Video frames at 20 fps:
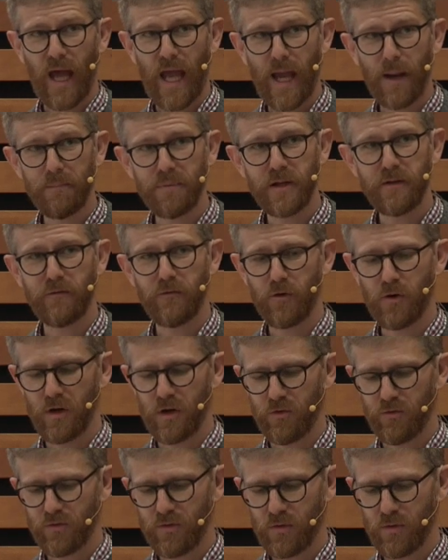amply
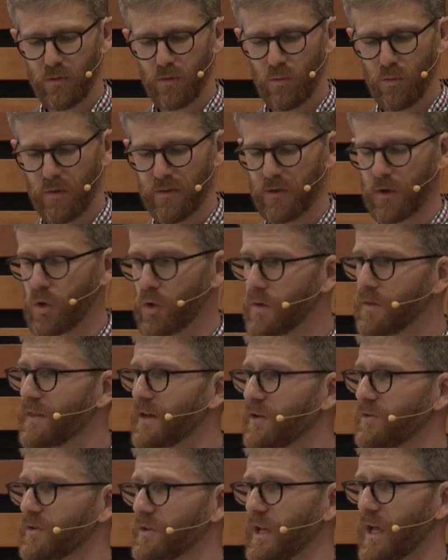furnished with the good
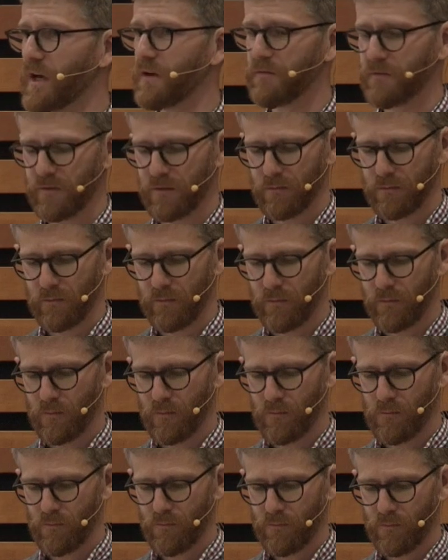things in life,
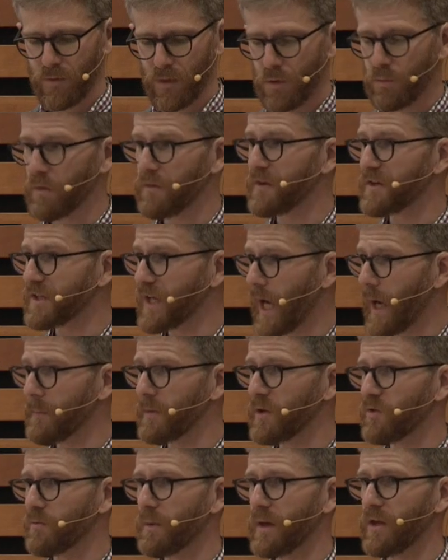with the time
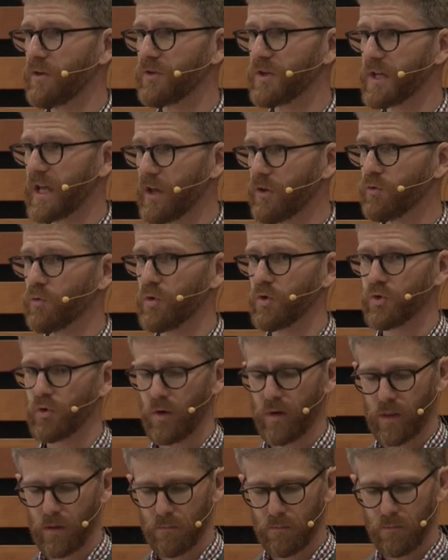and space it takes to
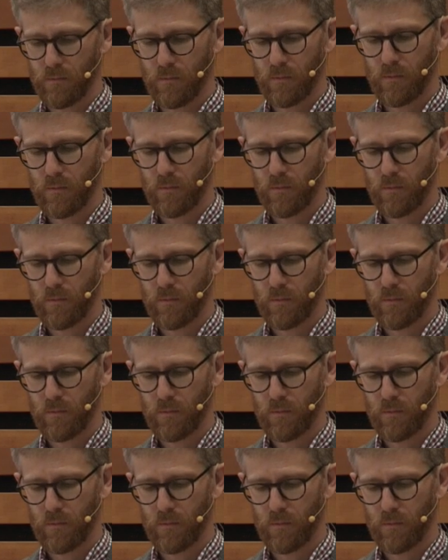enjoy them.